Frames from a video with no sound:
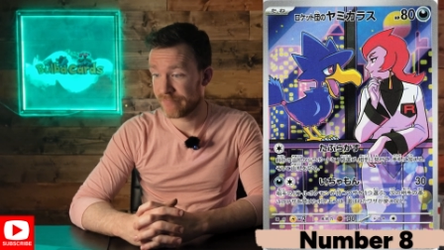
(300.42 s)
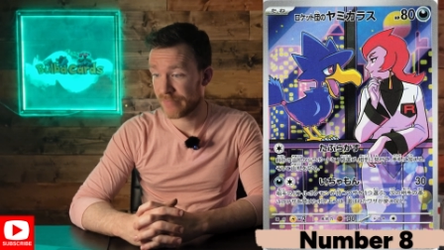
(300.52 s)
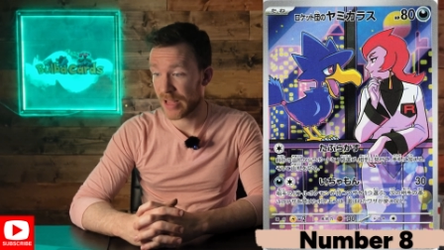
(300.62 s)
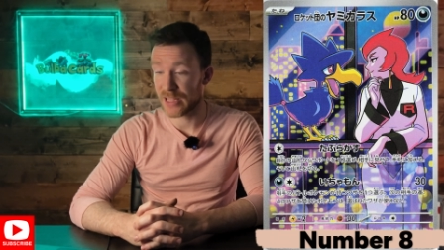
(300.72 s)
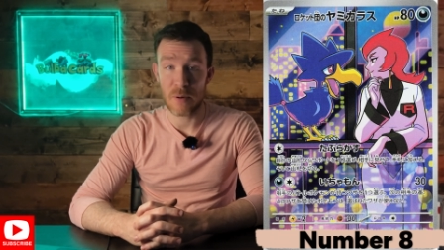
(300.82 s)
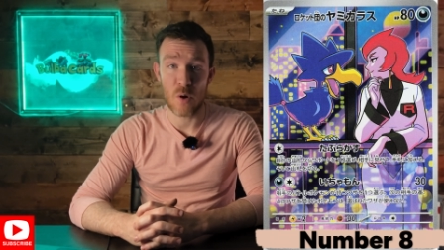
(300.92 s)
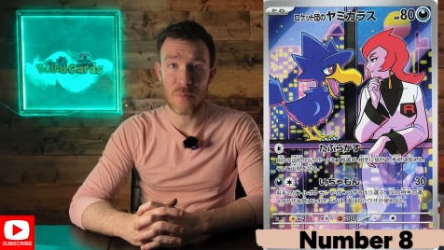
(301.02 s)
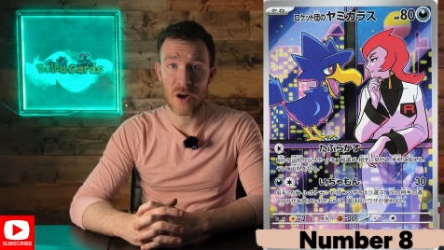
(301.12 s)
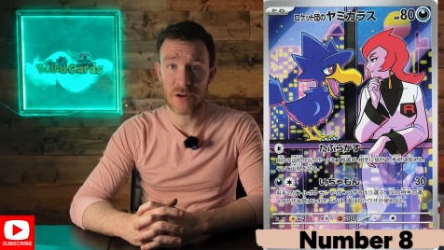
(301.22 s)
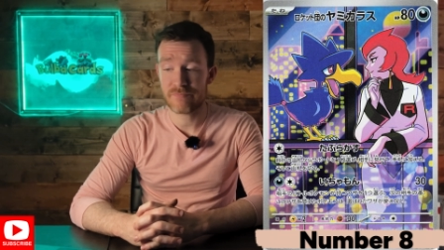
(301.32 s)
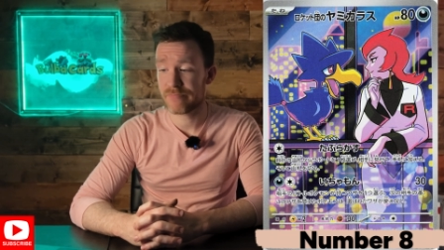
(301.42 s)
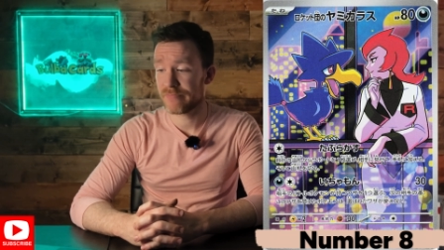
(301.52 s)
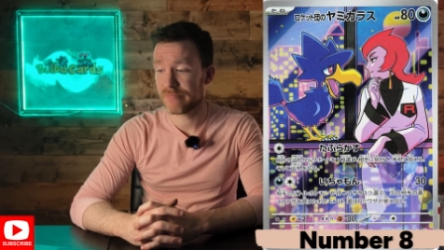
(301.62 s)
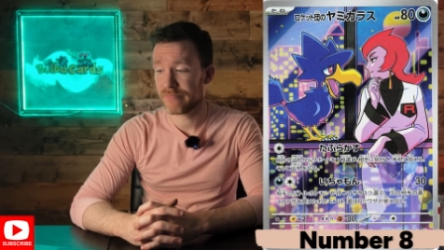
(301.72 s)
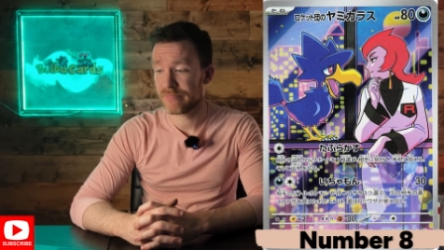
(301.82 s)
It's a Pokemon.
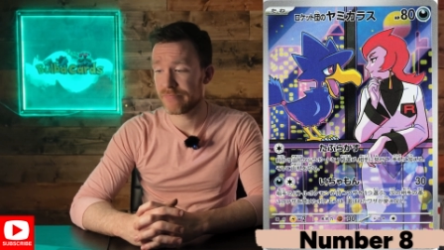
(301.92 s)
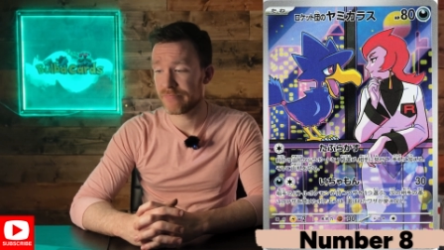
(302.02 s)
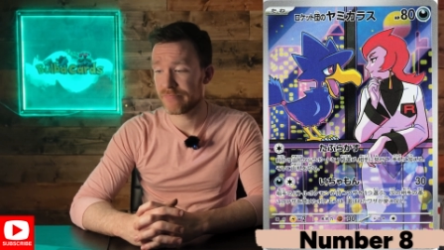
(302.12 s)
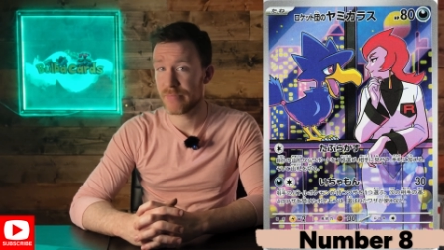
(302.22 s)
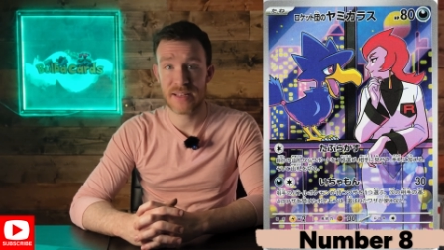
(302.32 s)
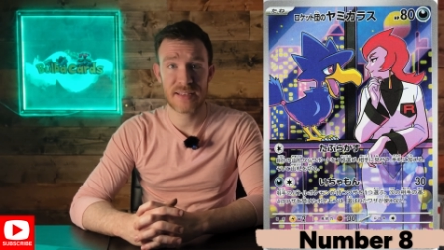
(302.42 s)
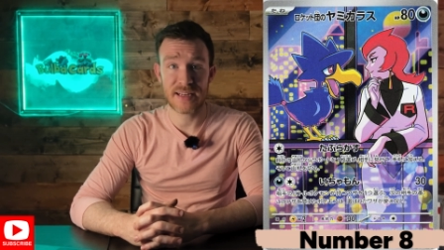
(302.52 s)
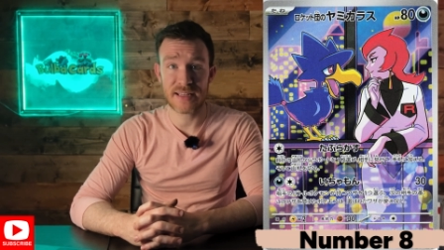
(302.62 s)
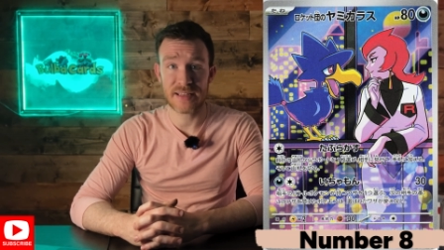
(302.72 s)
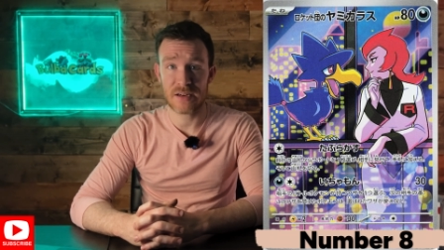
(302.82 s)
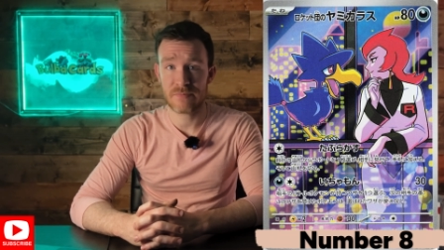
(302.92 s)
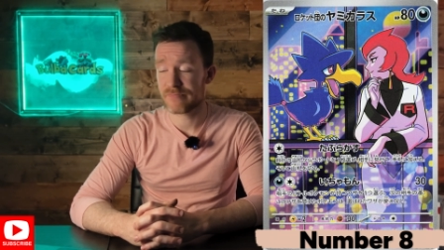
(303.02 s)
It's sitting there.